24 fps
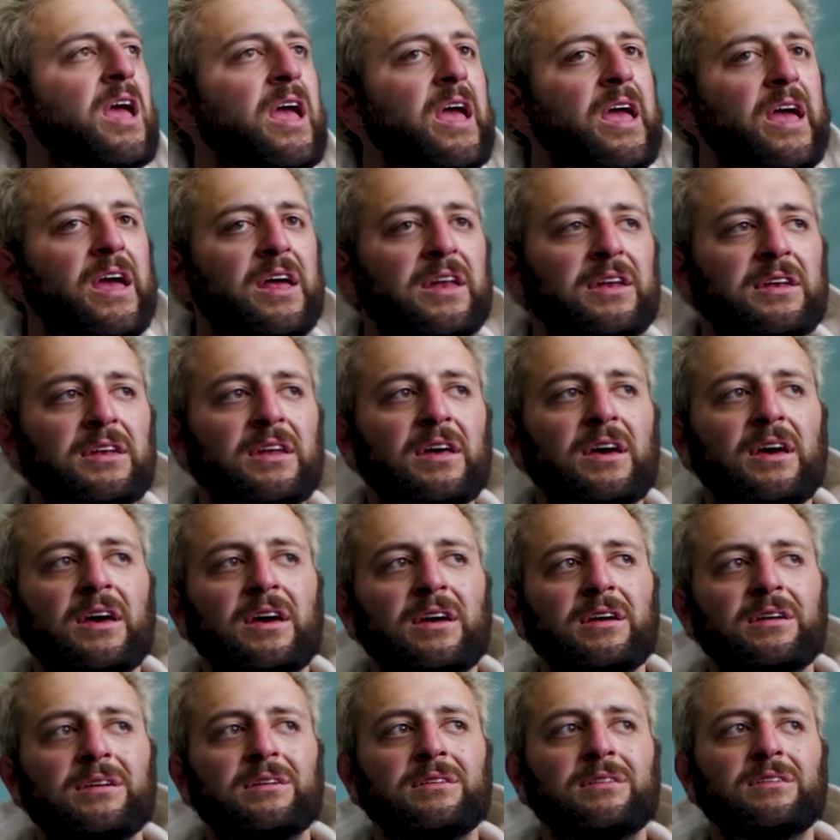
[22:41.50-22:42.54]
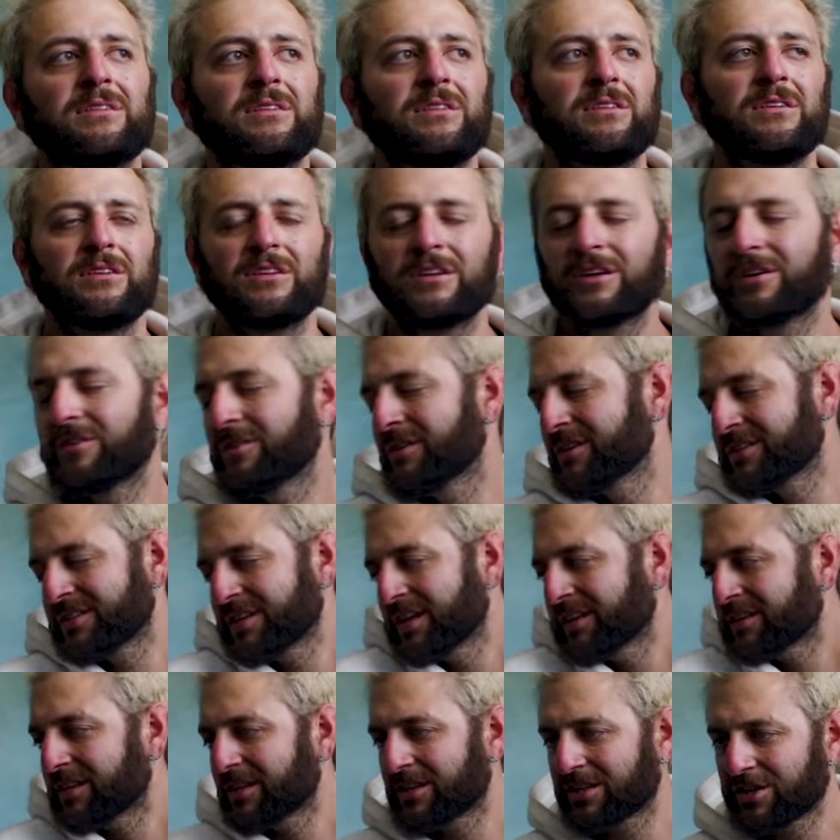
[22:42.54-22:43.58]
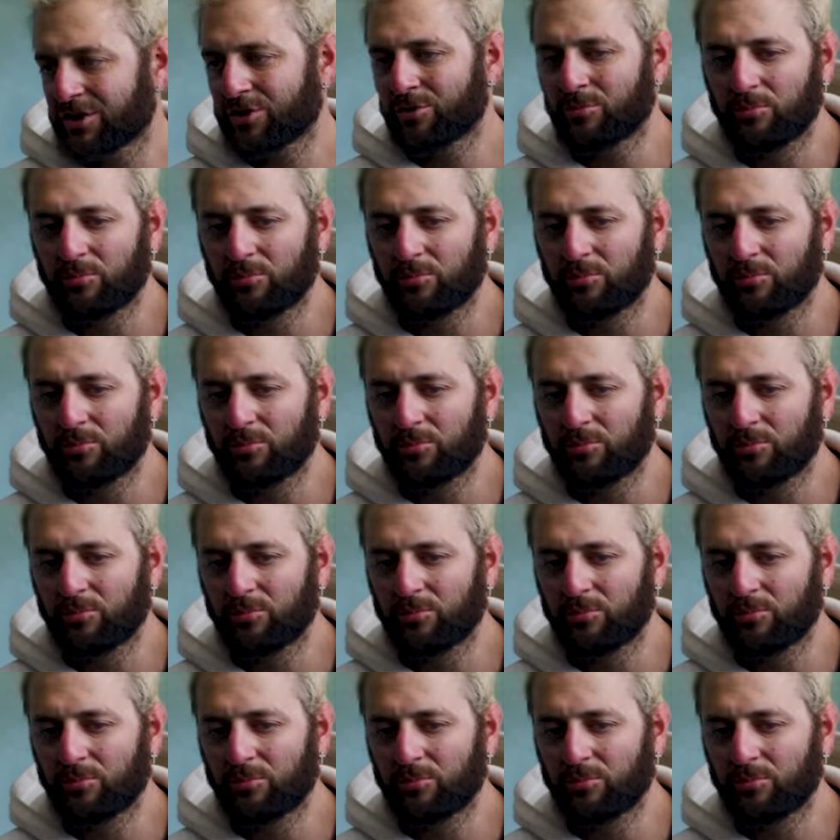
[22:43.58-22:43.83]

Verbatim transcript: And, uh, you know, it's not that they're